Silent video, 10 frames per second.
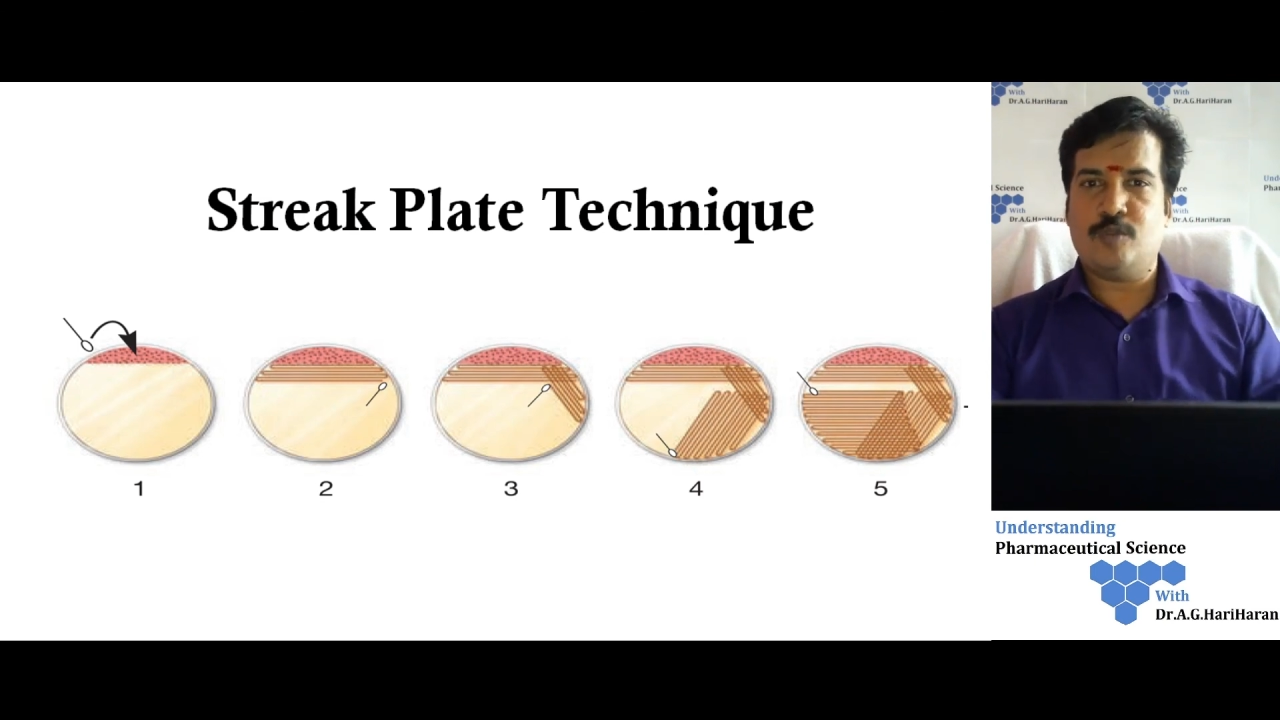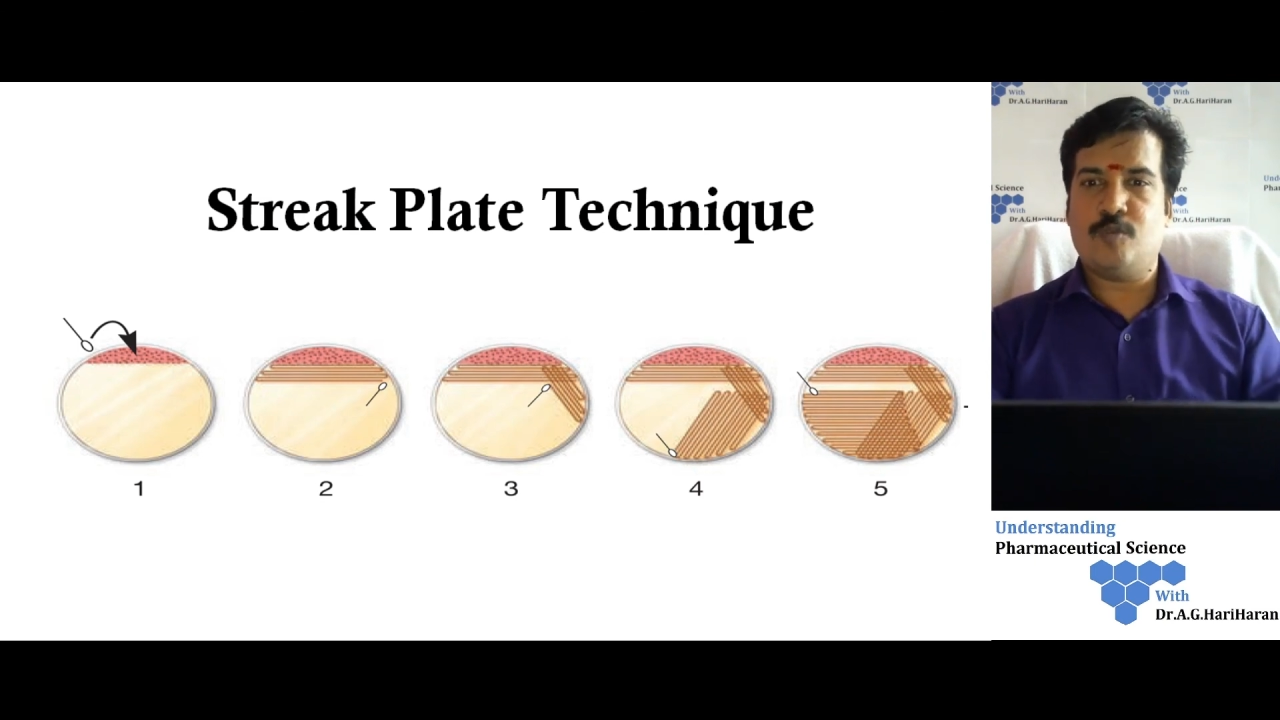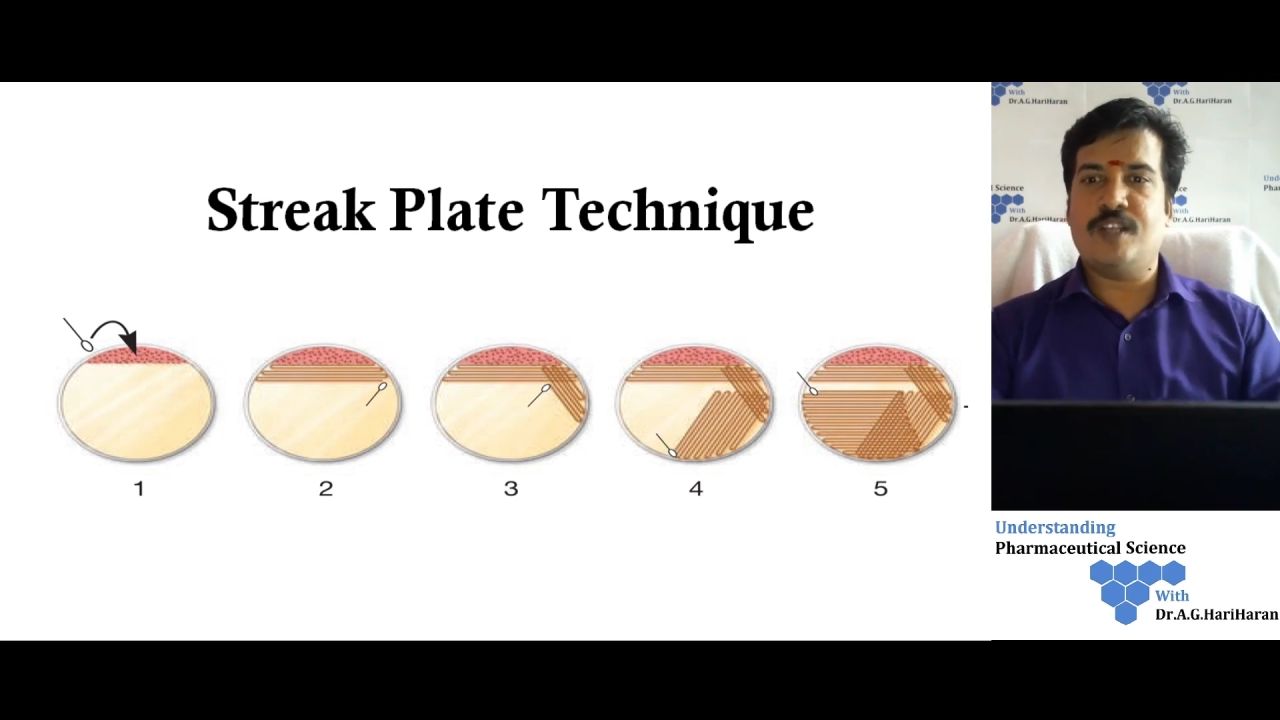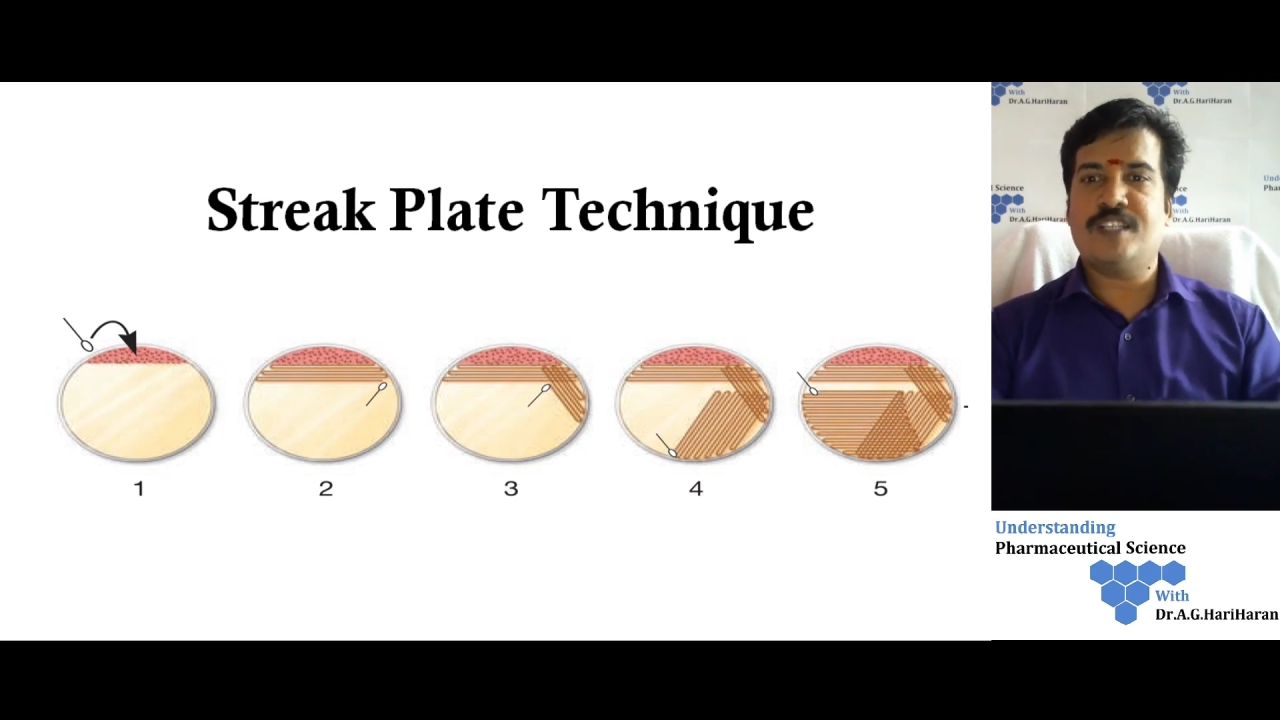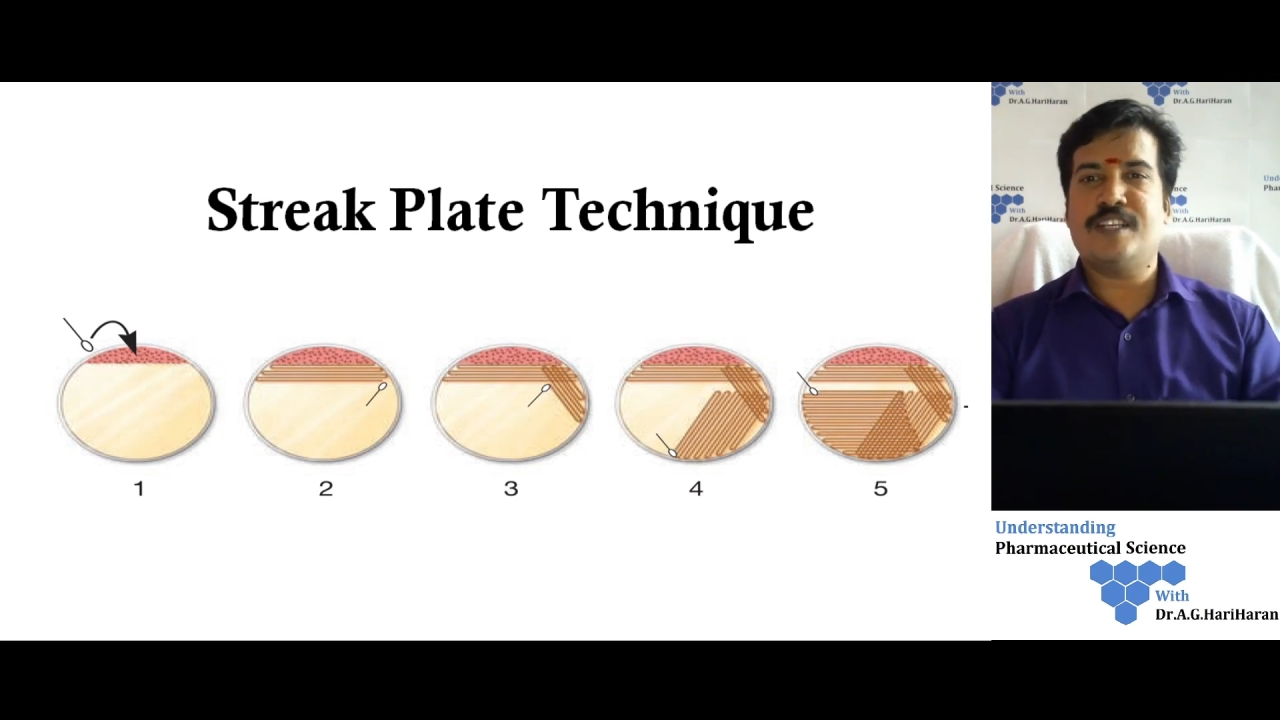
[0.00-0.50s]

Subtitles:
once